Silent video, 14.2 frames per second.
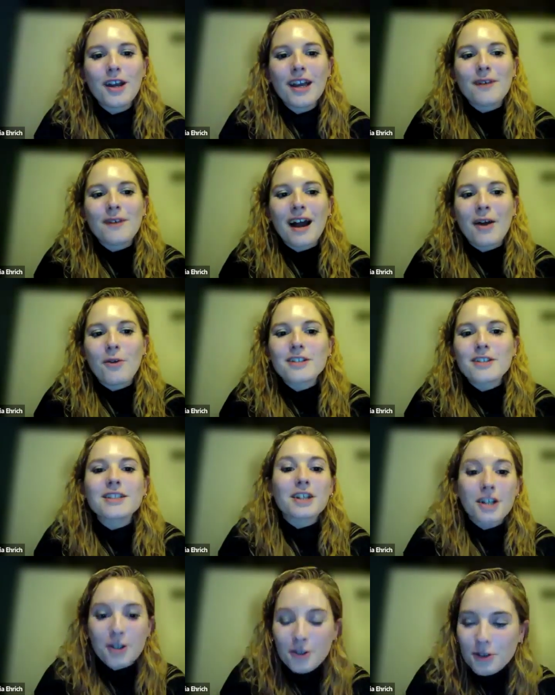I wanted to
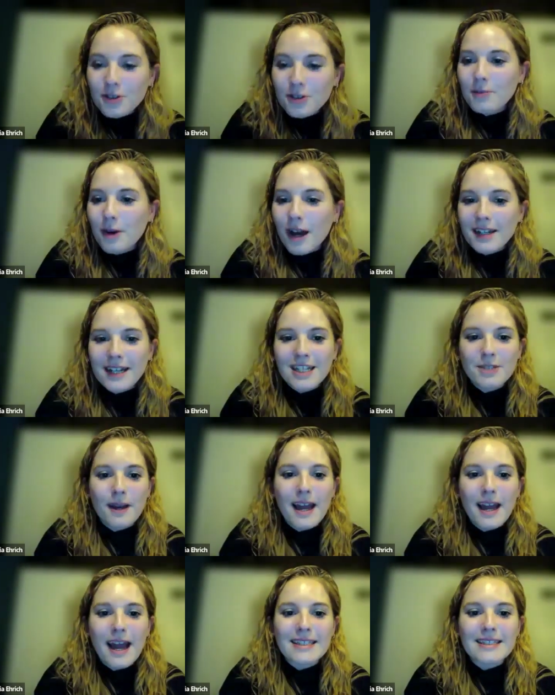conclude the podcast by
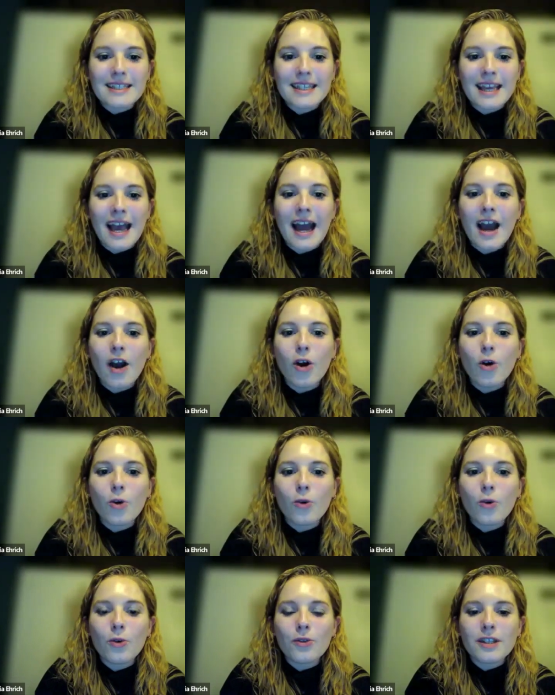asking
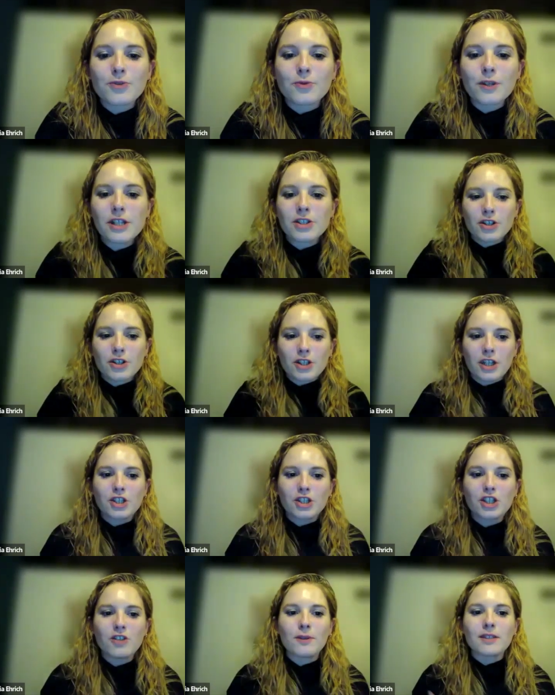how this research and
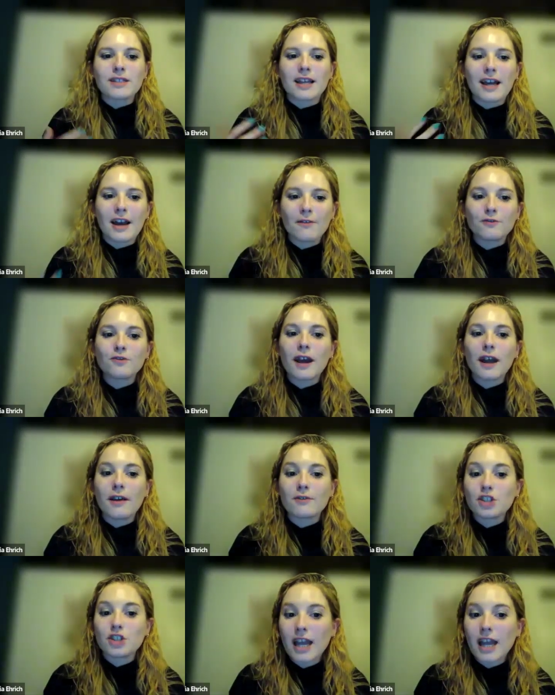achievements have
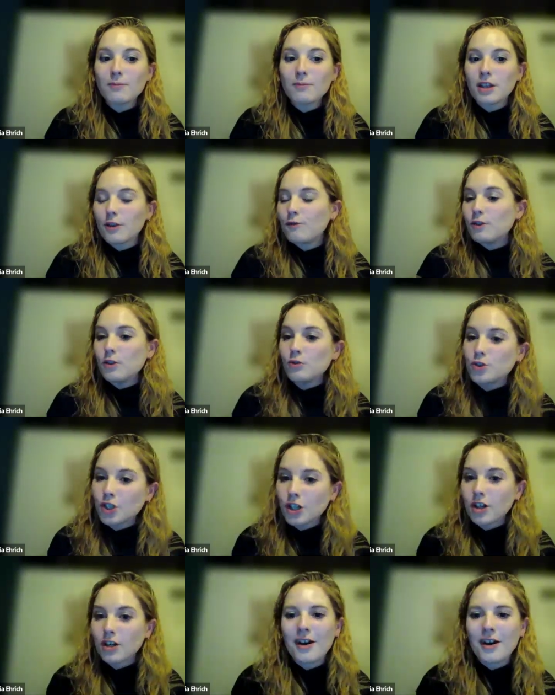shaped the
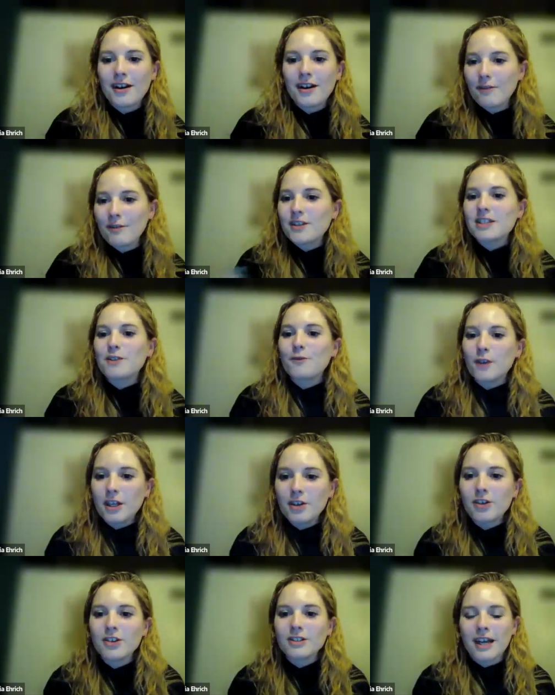future of this
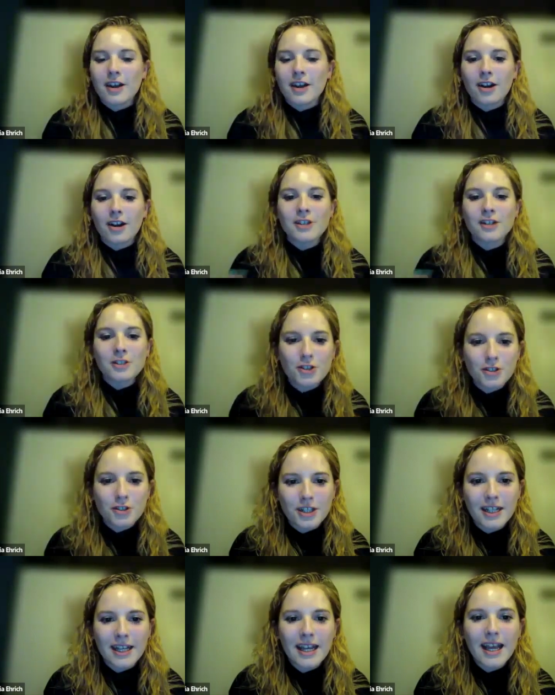field and our
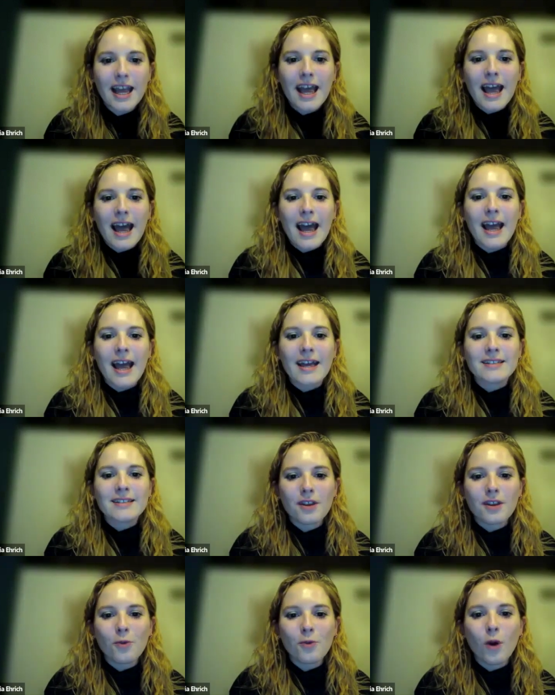industry,
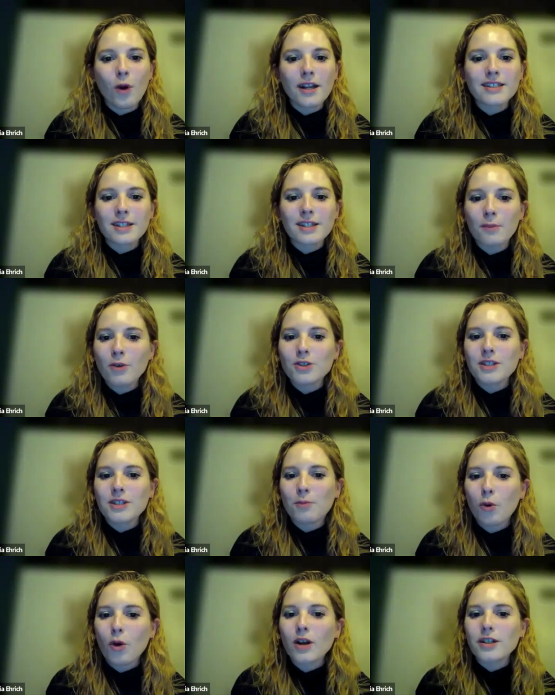and what is the most
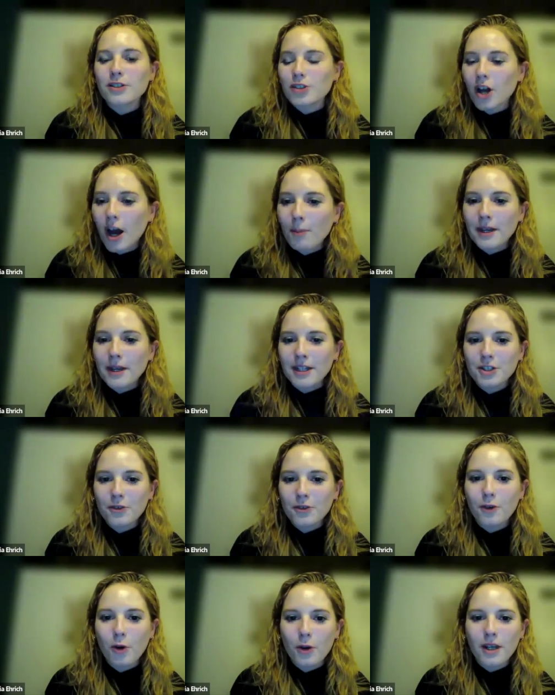important topic to
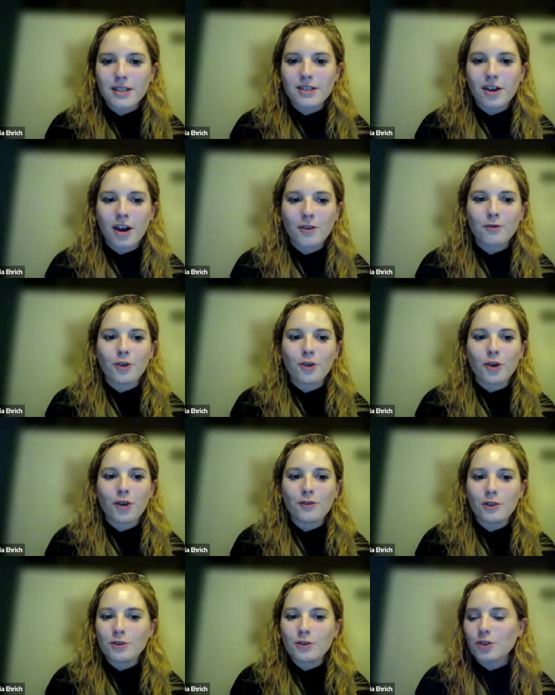focus on for
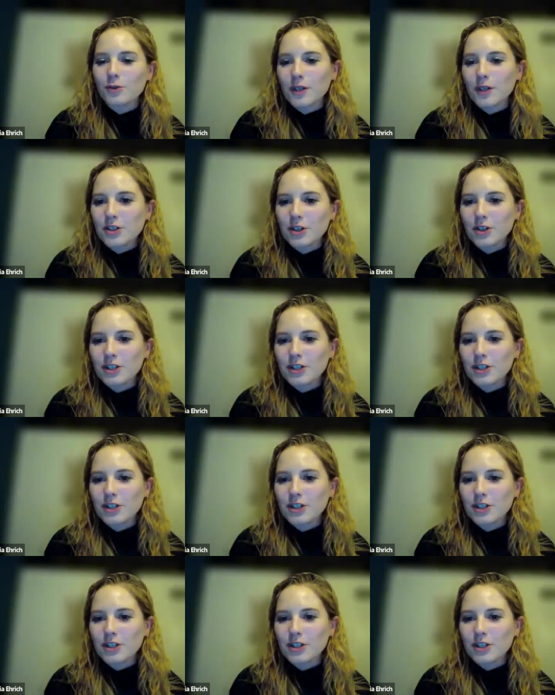future research